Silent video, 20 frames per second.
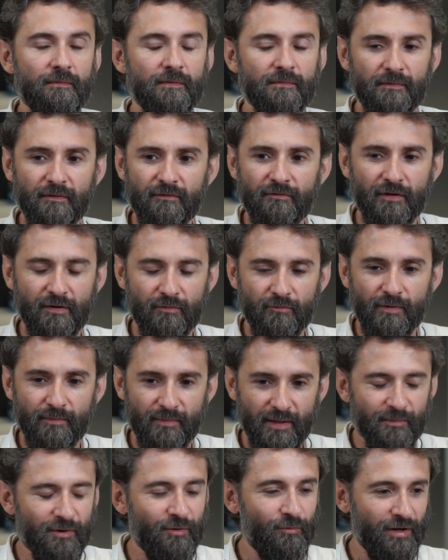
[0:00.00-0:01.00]
if I
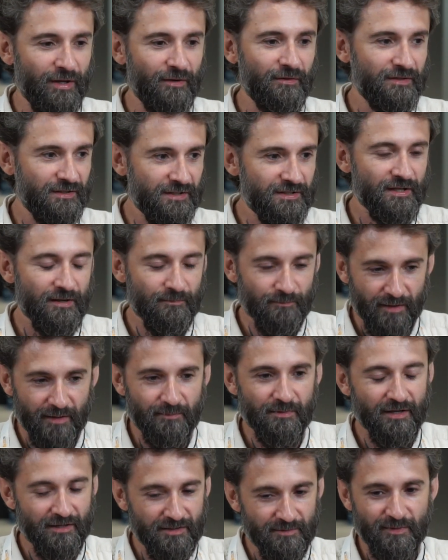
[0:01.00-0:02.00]
remember well, this
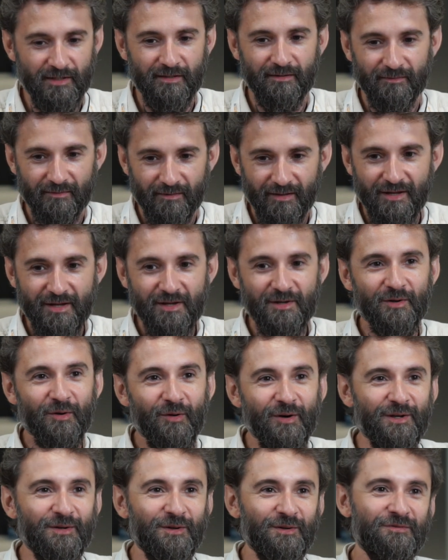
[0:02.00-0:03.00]
paper has been
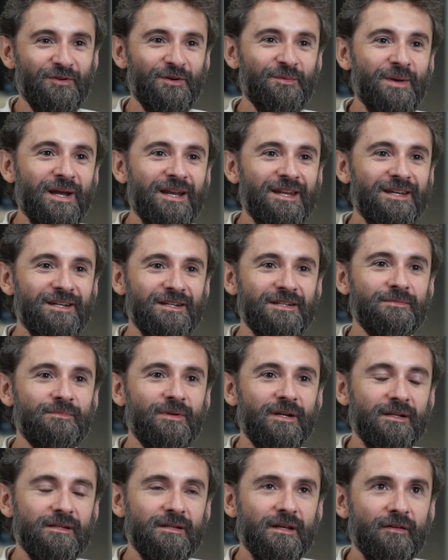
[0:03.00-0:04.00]
going on for many years,
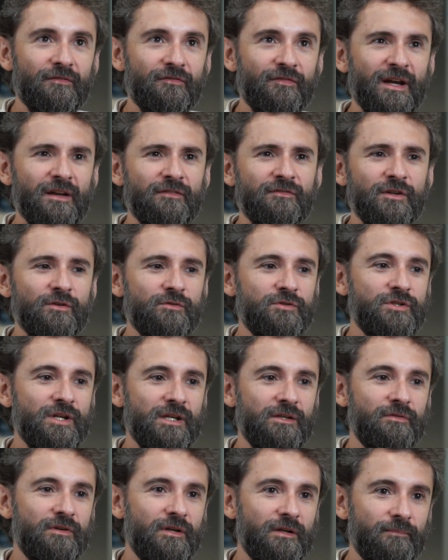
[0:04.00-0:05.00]
but 5 new
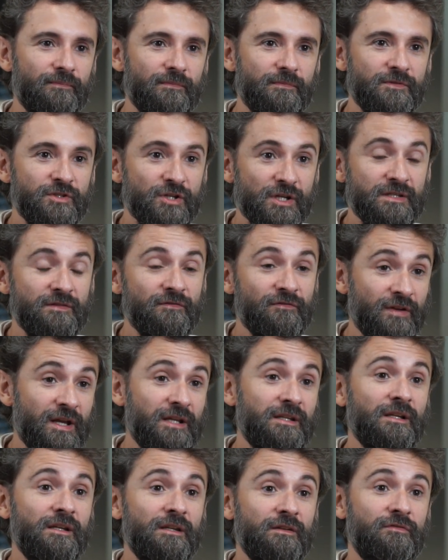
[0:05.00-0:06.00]
genera just
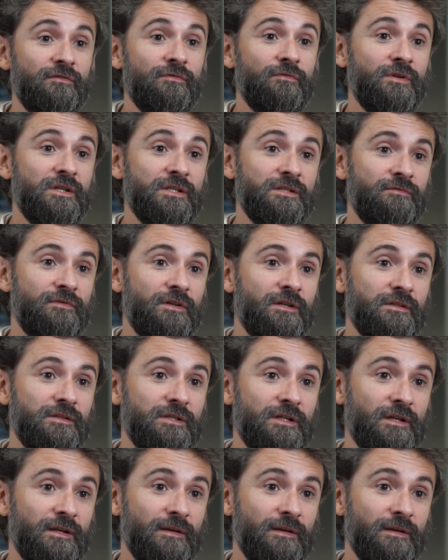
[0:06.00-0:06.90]
infecting leaf rust fungi.